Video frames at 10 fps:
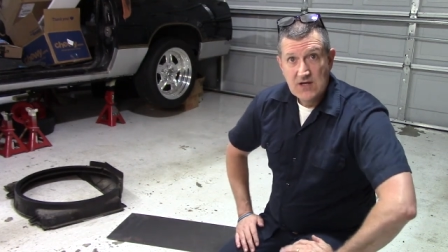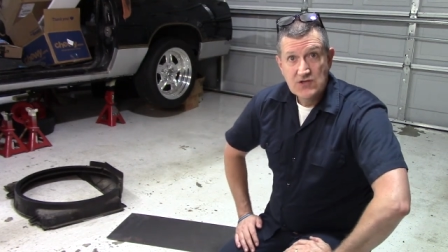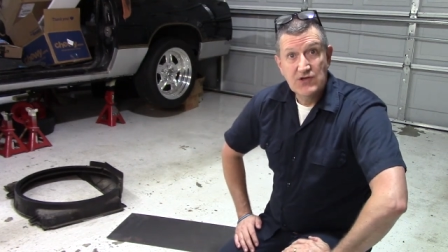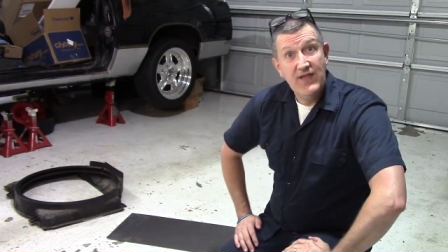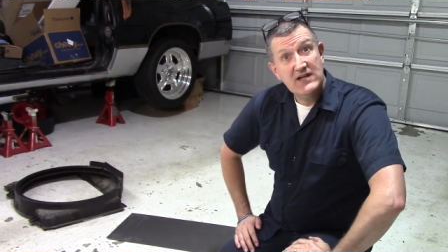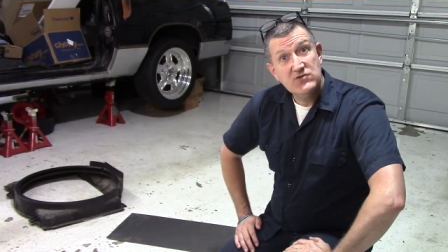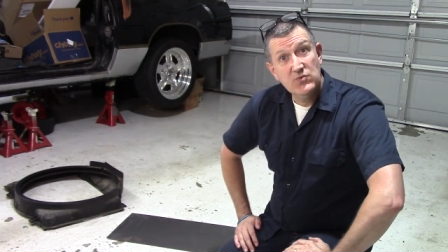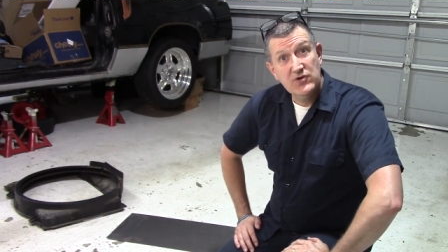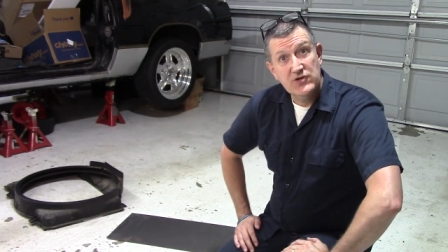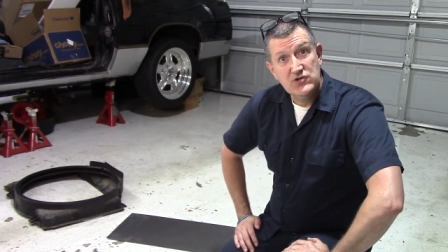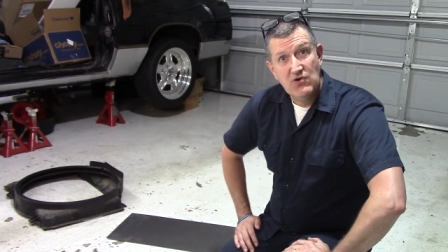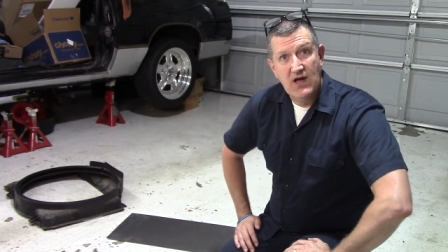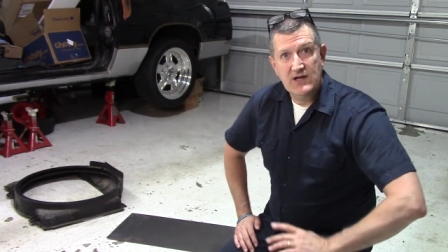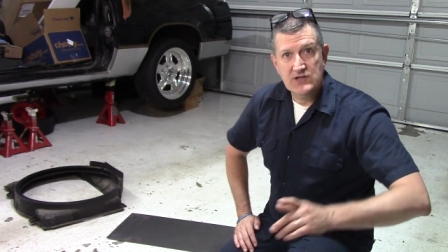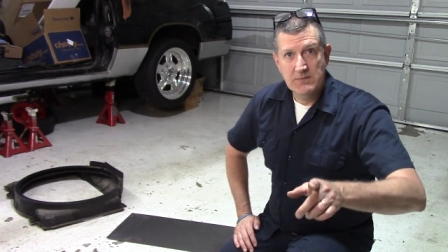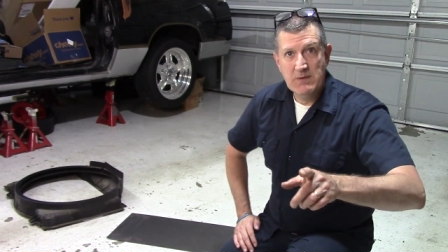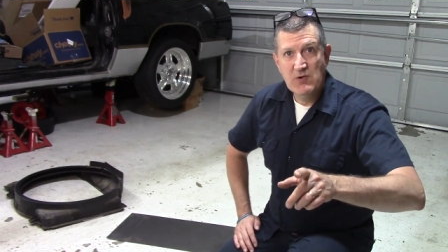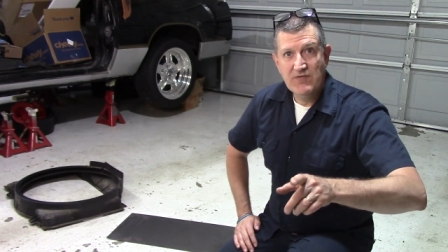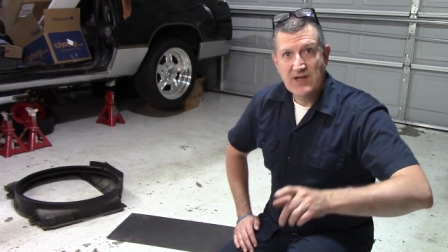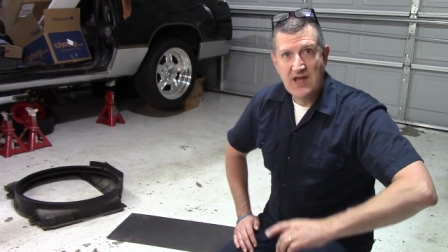So that's what we're going to try. So let me
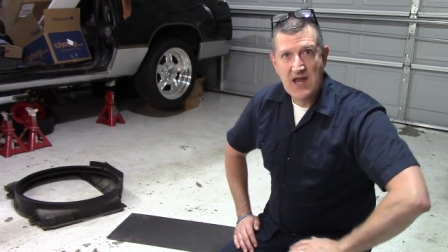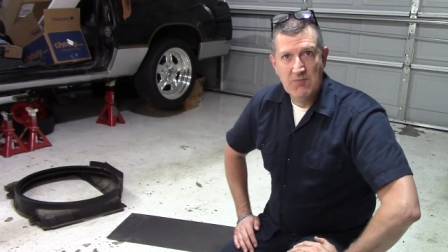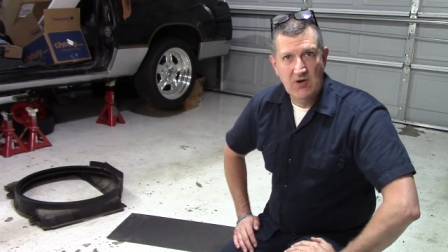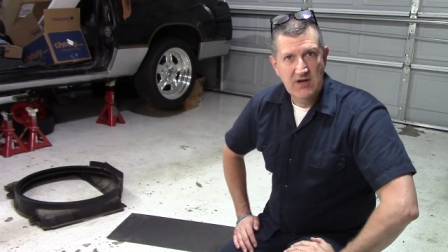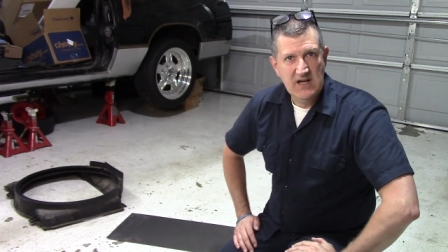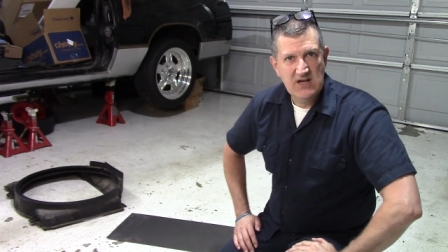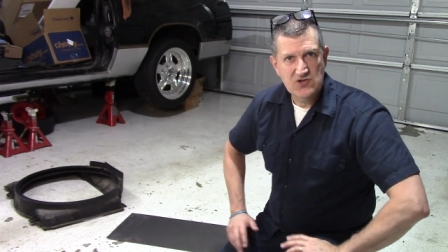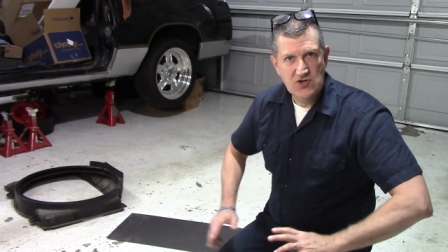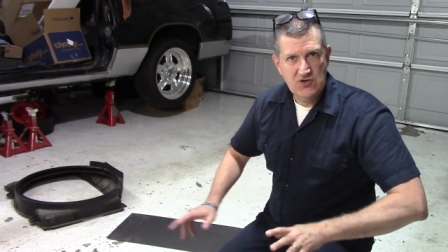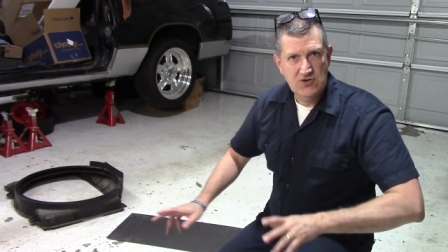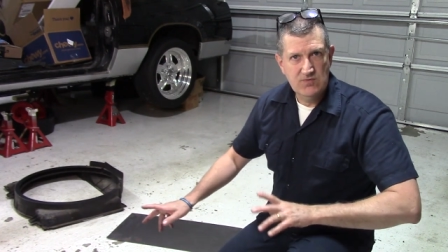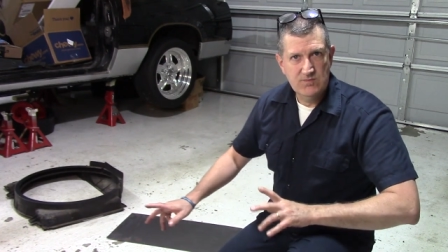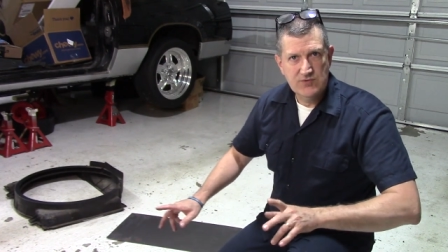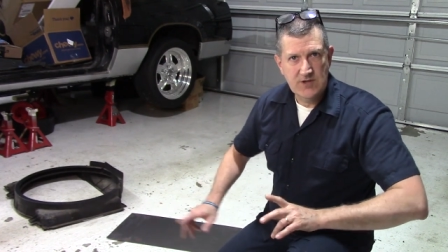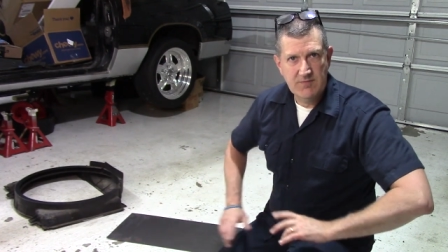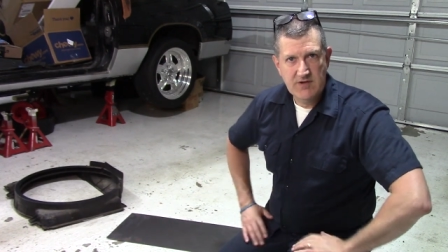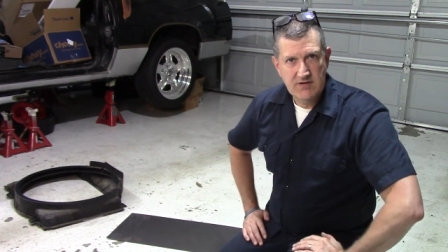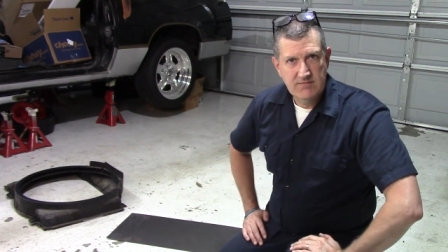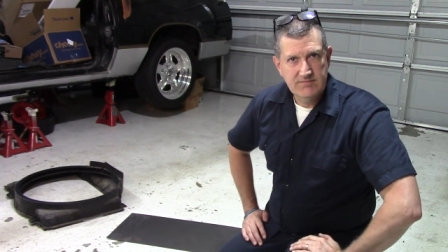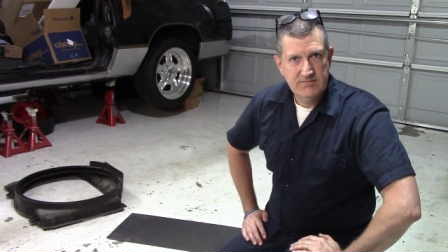move the camera, and I'll show you some of
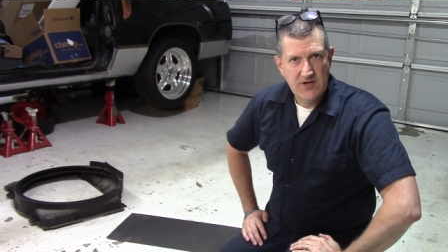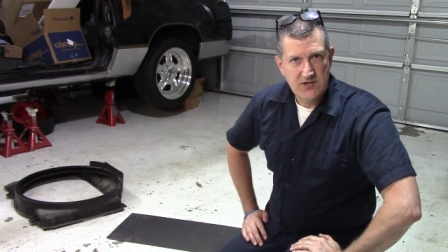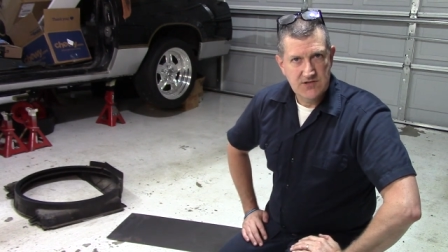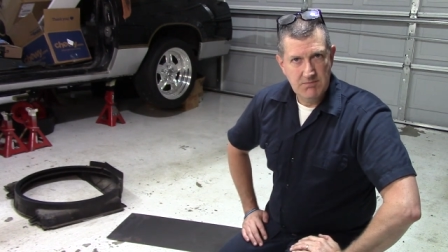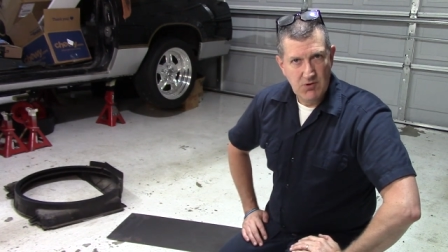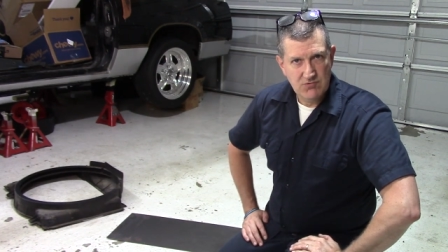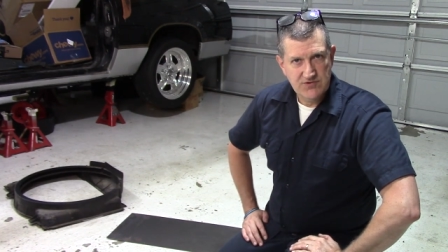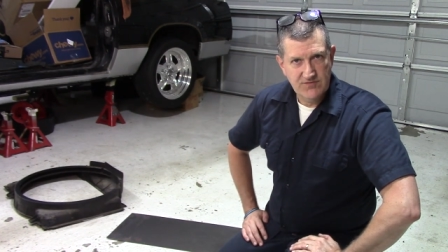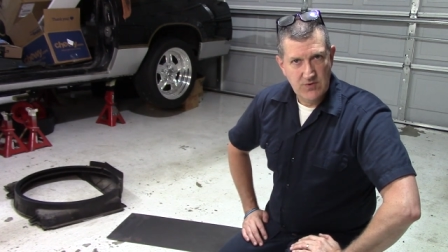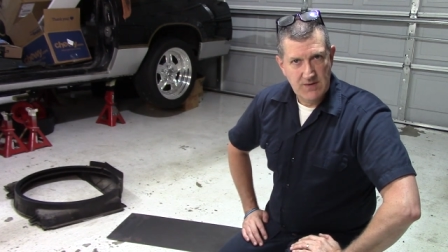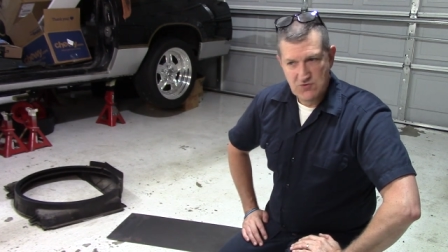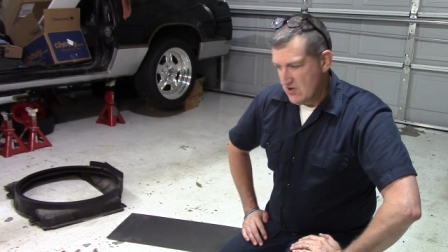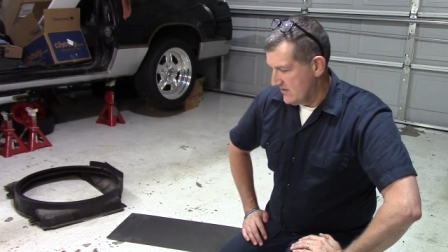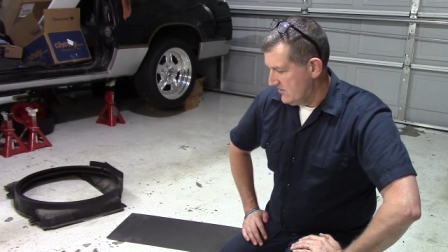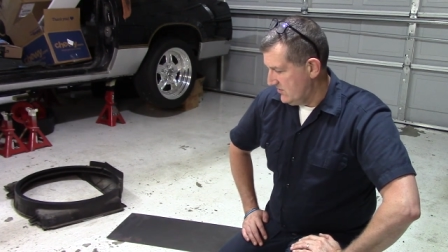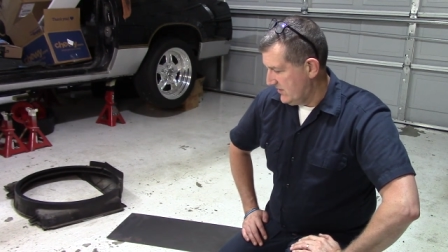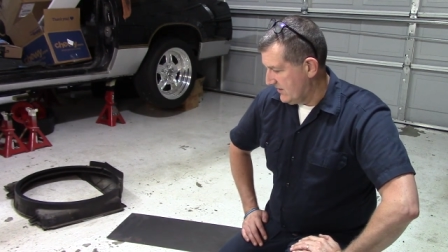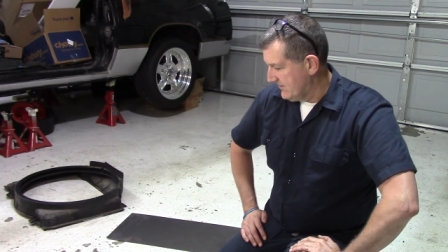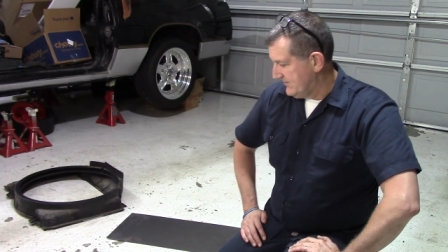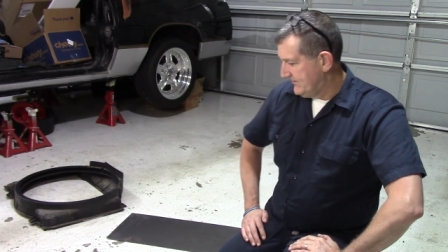the nuts and bolts of what I'm trying to do here.